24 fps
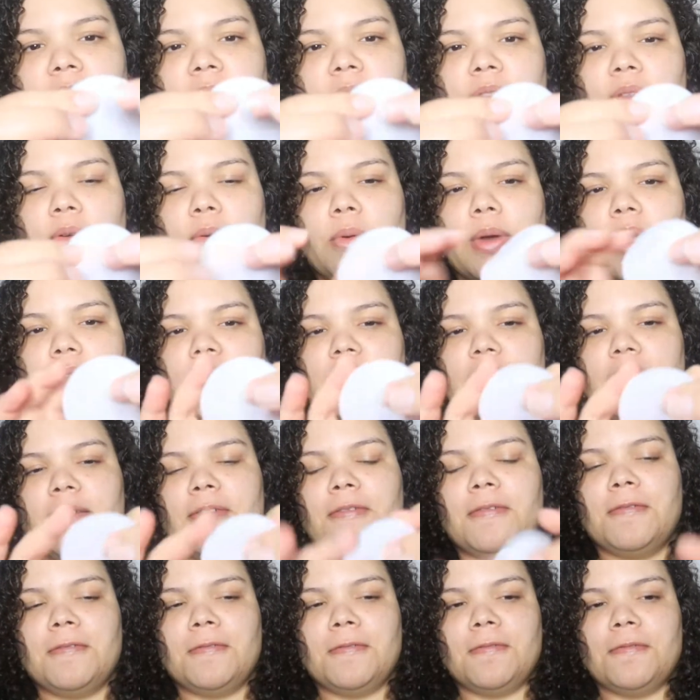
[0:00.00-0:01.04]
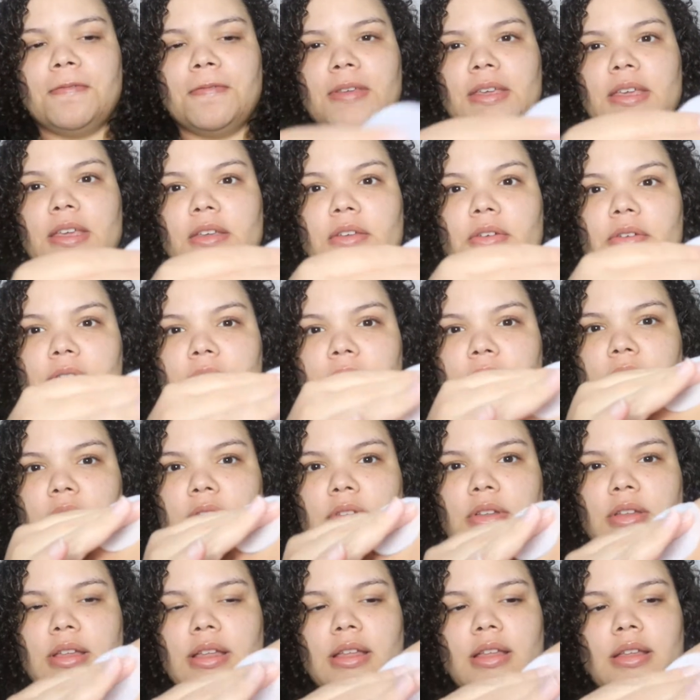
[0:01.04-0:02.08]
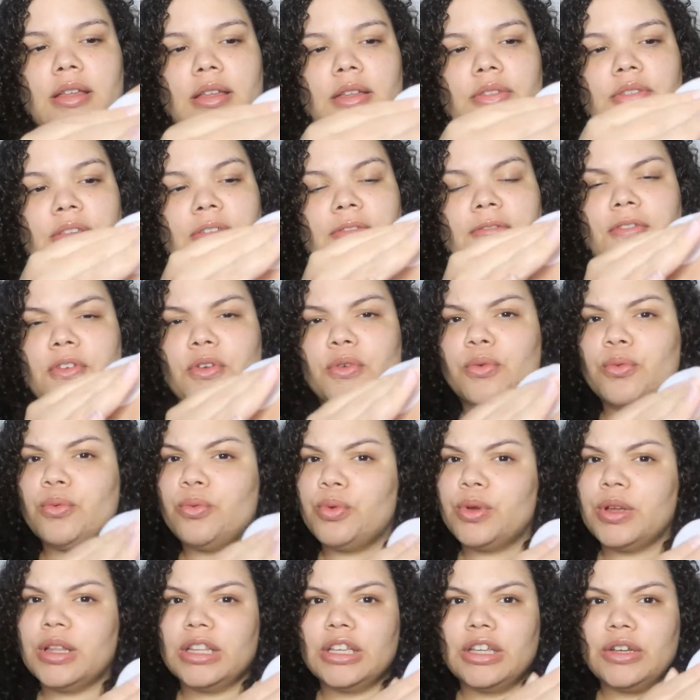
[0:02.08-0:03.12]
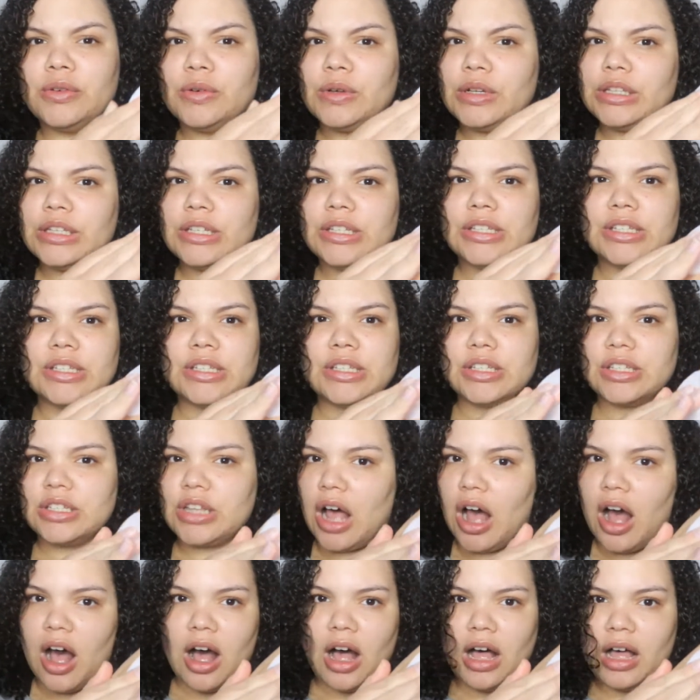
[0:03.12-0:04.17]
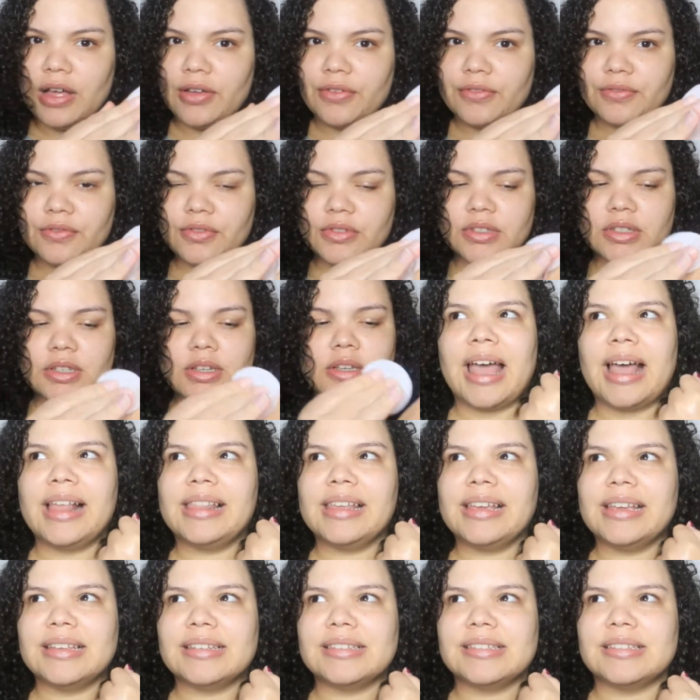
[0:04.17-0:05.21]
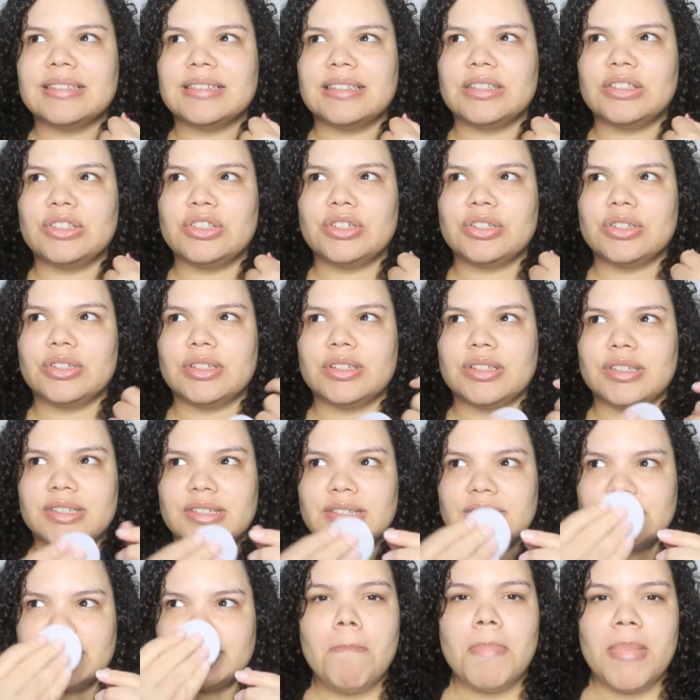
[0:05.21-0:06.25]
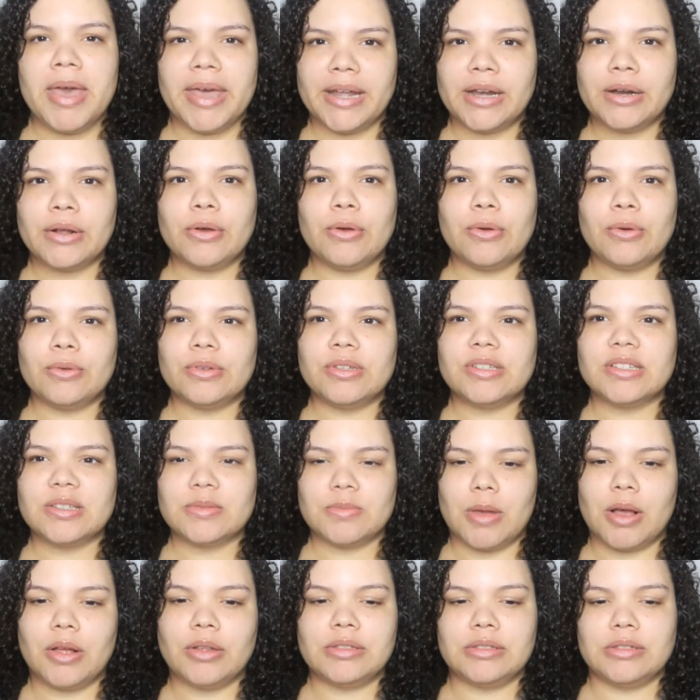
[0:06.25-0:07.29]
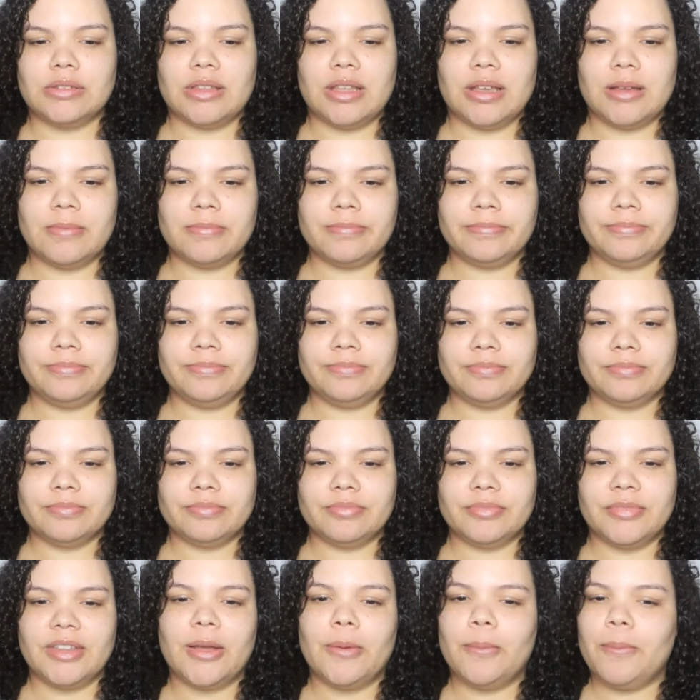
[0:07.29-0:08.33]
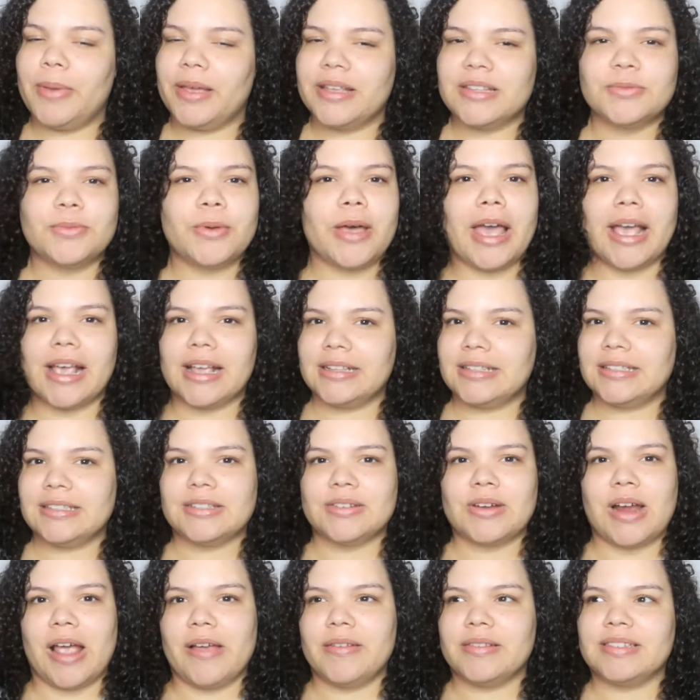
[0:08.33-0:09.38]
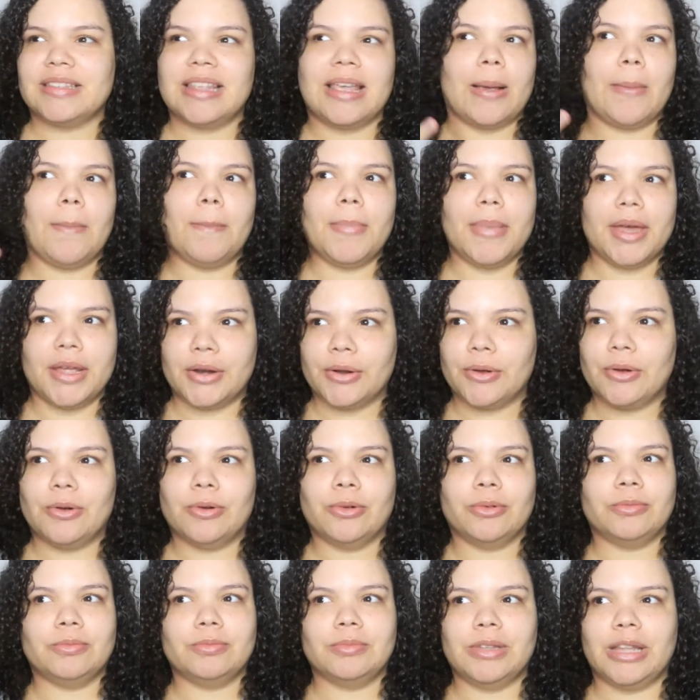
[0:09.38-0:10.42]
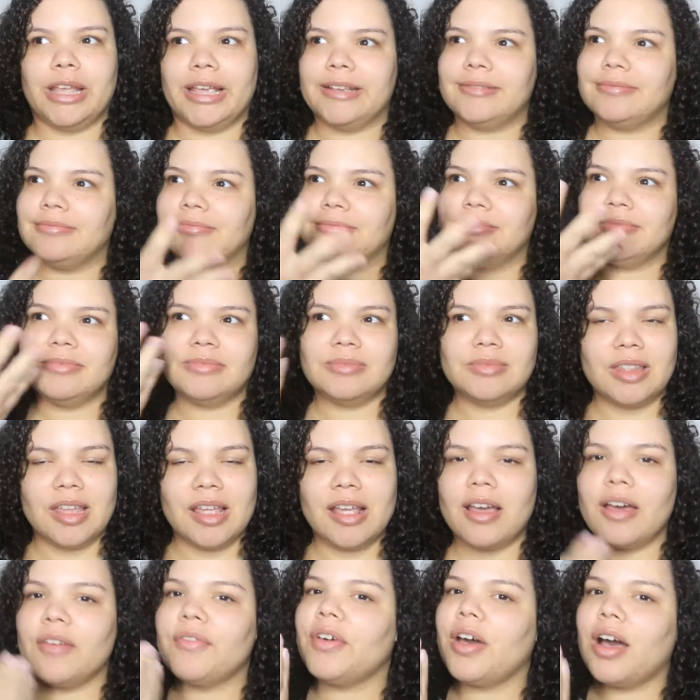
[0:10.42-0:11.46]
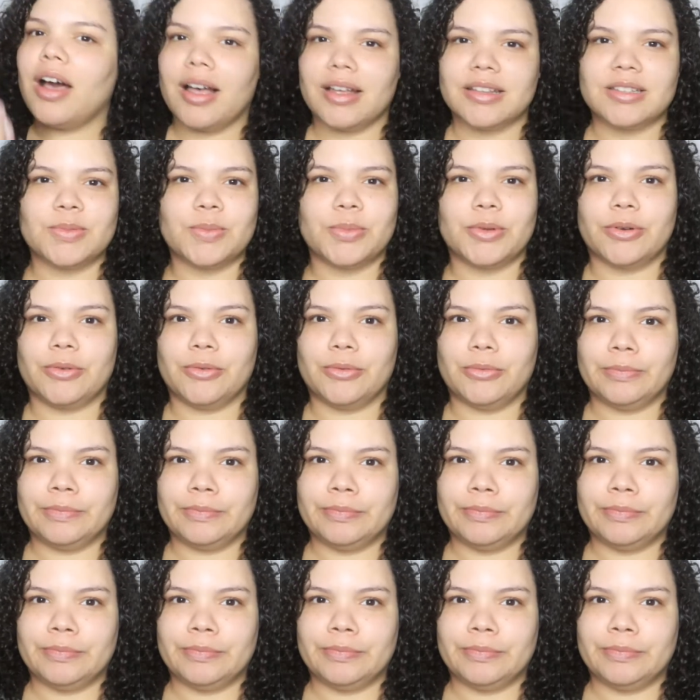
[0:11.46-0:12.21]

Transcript: The way they feel really, really soft. They have like a citrus medical smell to them. The best way I can describe is like medical. Like, think of a hospital.